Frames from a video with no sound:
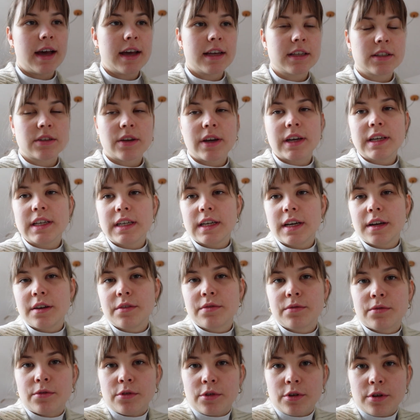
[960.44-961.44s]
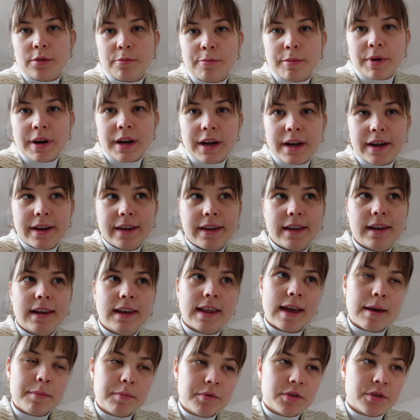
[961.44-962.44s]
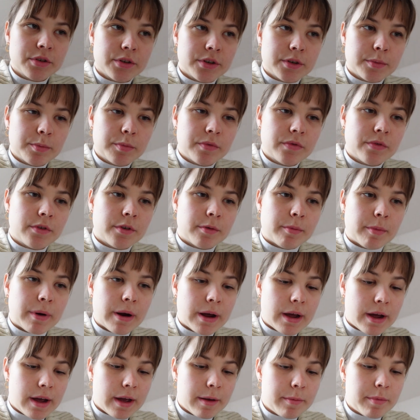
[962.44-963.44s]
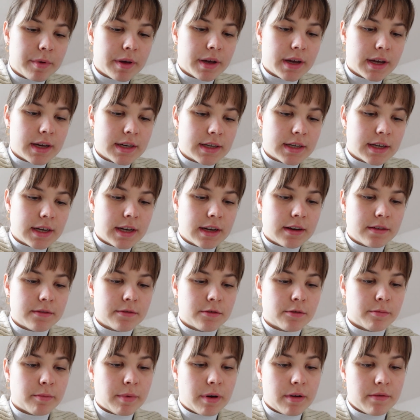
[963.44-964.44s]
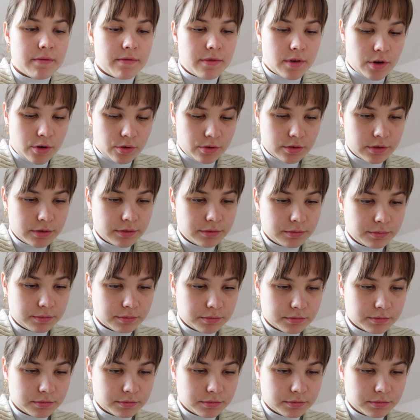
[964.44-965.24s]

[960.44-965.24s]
so I did it for my laptop, for my iPad and for my phone.